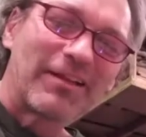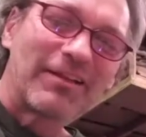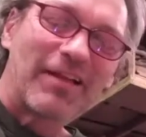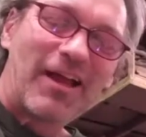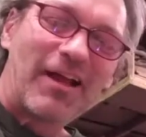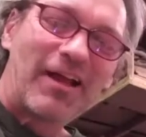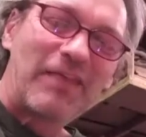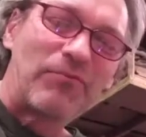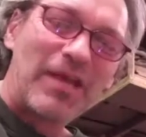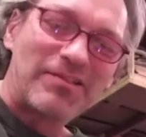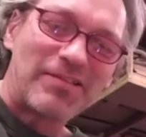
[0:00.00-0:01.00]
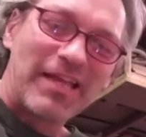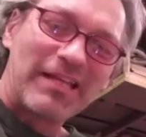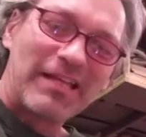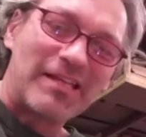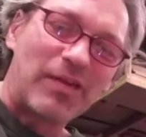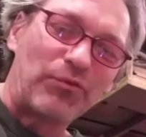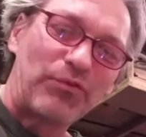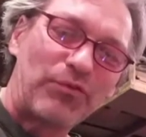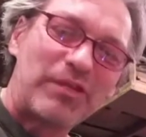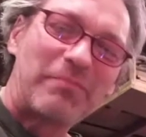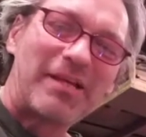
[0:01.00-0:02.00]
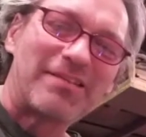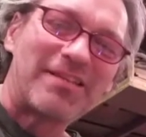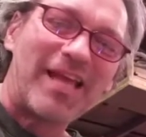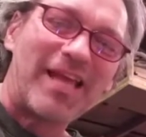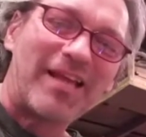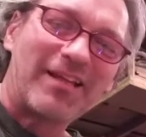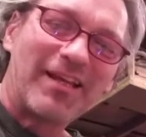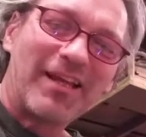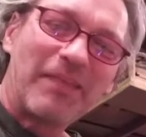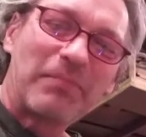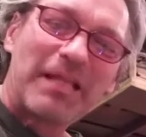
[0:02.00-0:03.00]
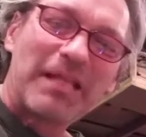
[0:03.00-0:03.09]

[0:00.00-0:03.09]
uh, invest like ten or fifteen minutes in that, but